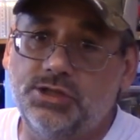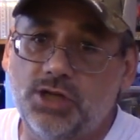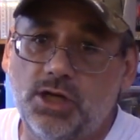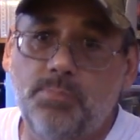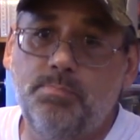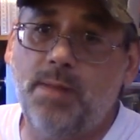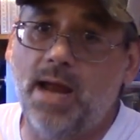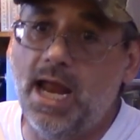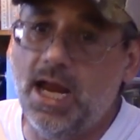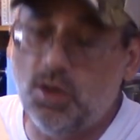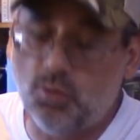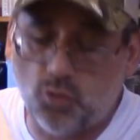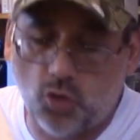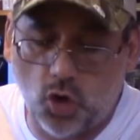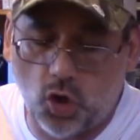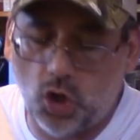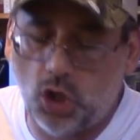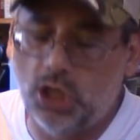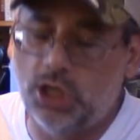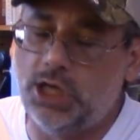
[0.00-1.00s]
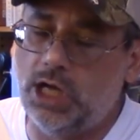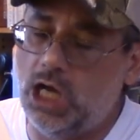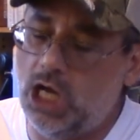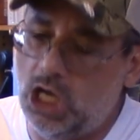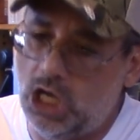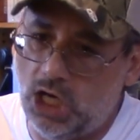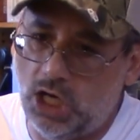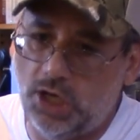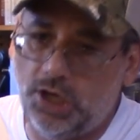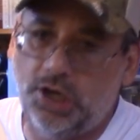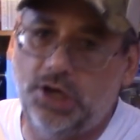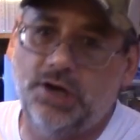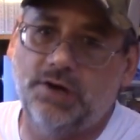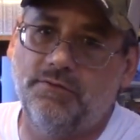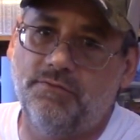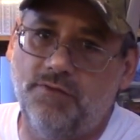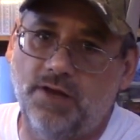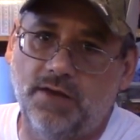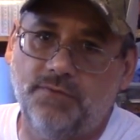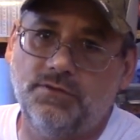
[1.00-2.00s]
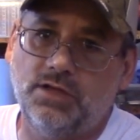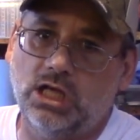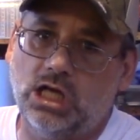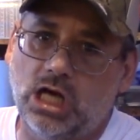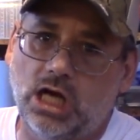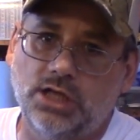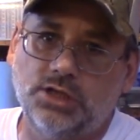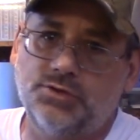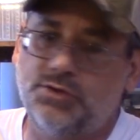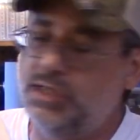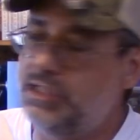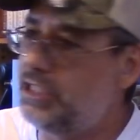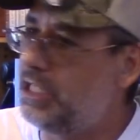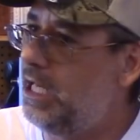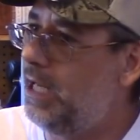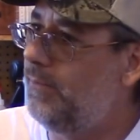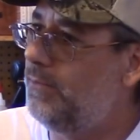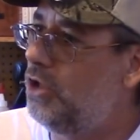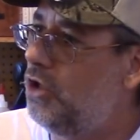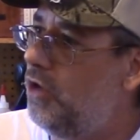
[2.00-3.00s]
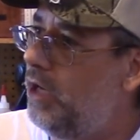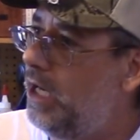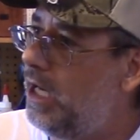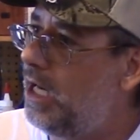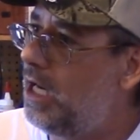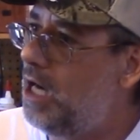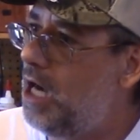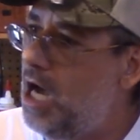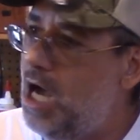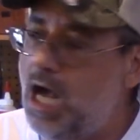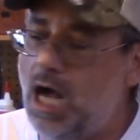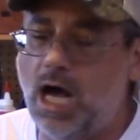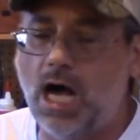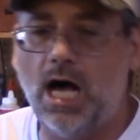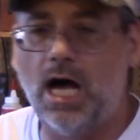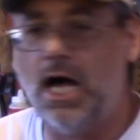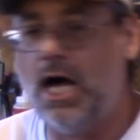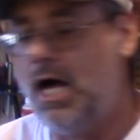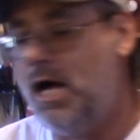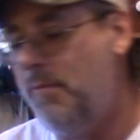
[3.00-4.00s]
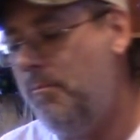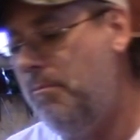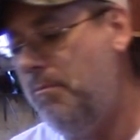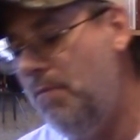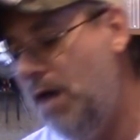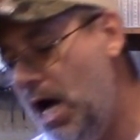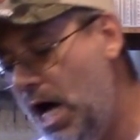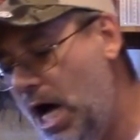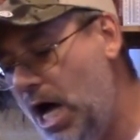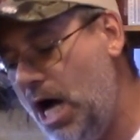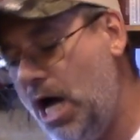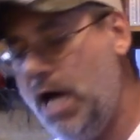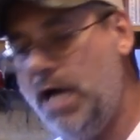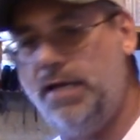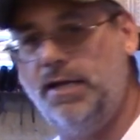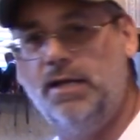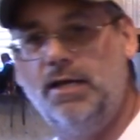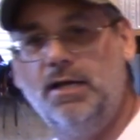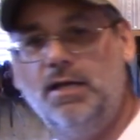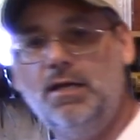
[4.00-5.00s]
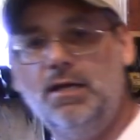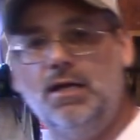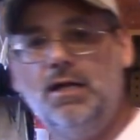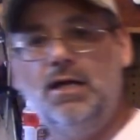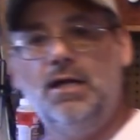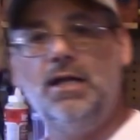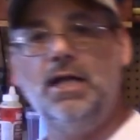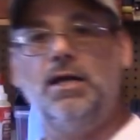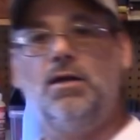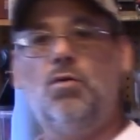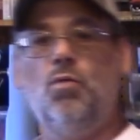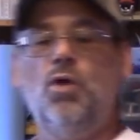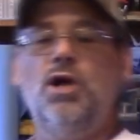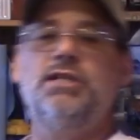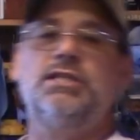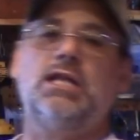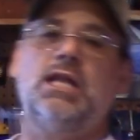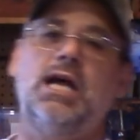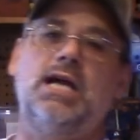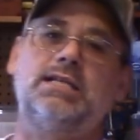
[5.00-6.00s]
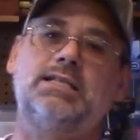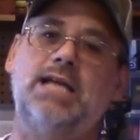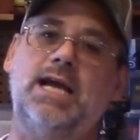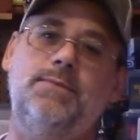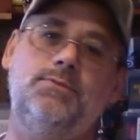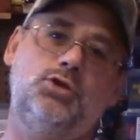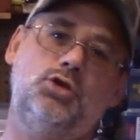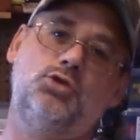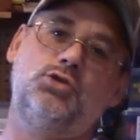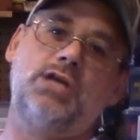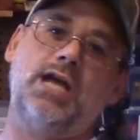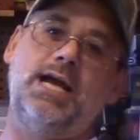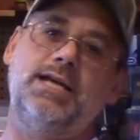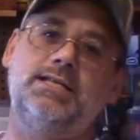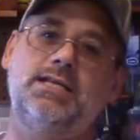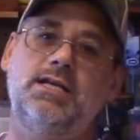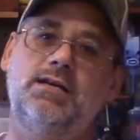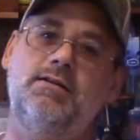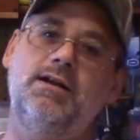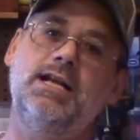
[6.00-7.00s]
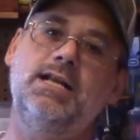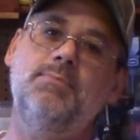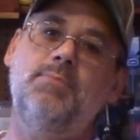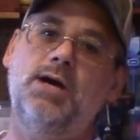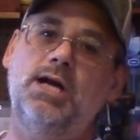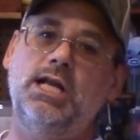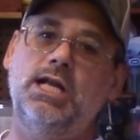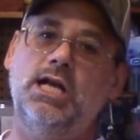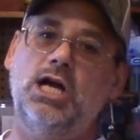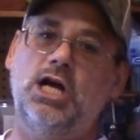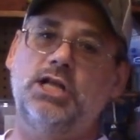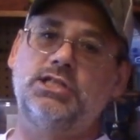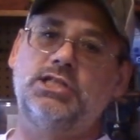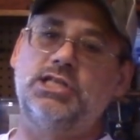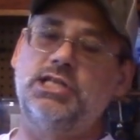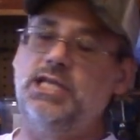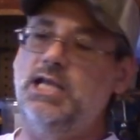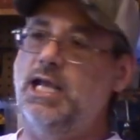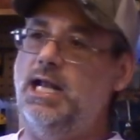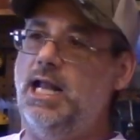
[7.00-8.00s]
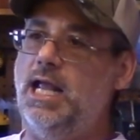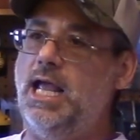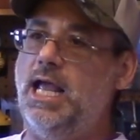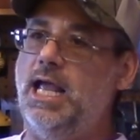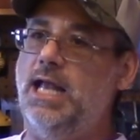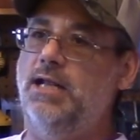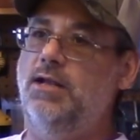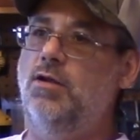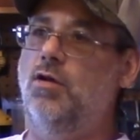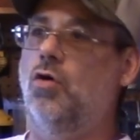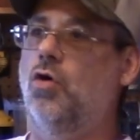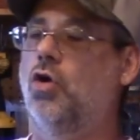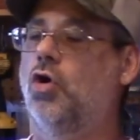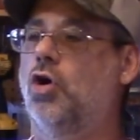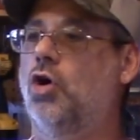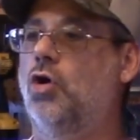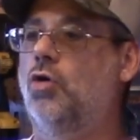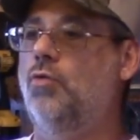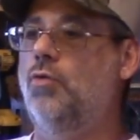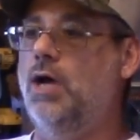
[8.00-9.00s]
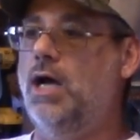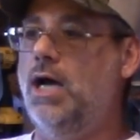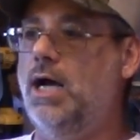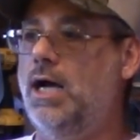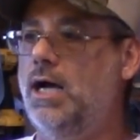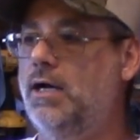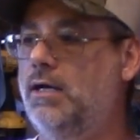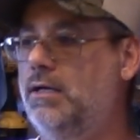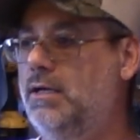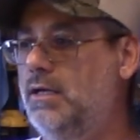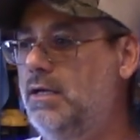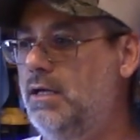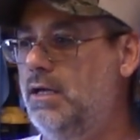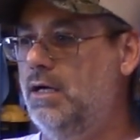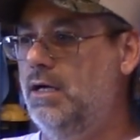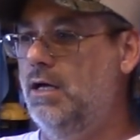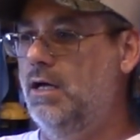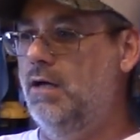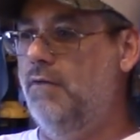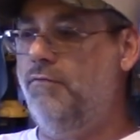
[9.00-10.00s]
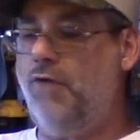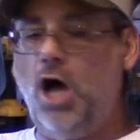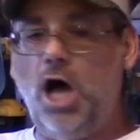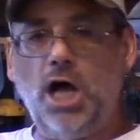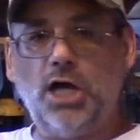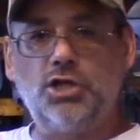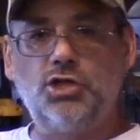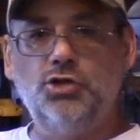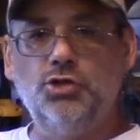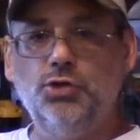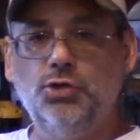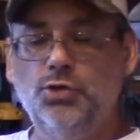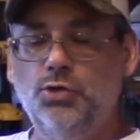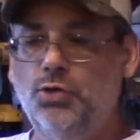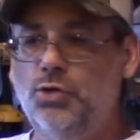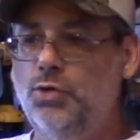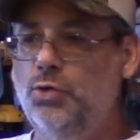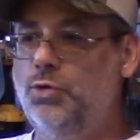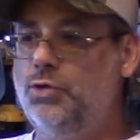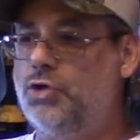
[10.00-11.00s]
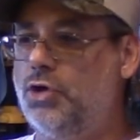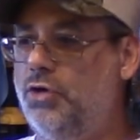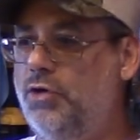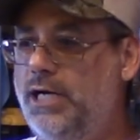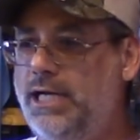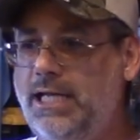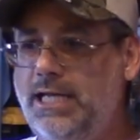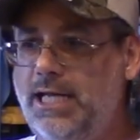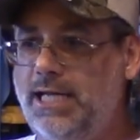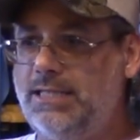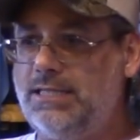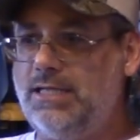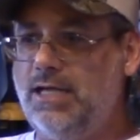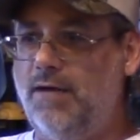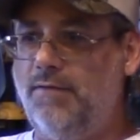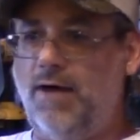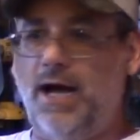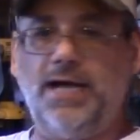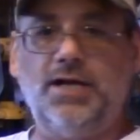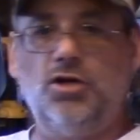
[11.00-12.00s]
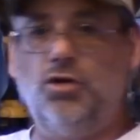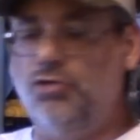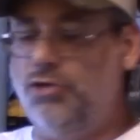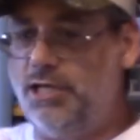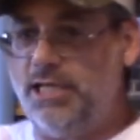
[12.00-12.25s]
They're bankrolling 150 countries. And I'm going, come on. Like, when's the last time you guys hear anybody on CNN or uh, Fox News or any of that stuff? I don't know.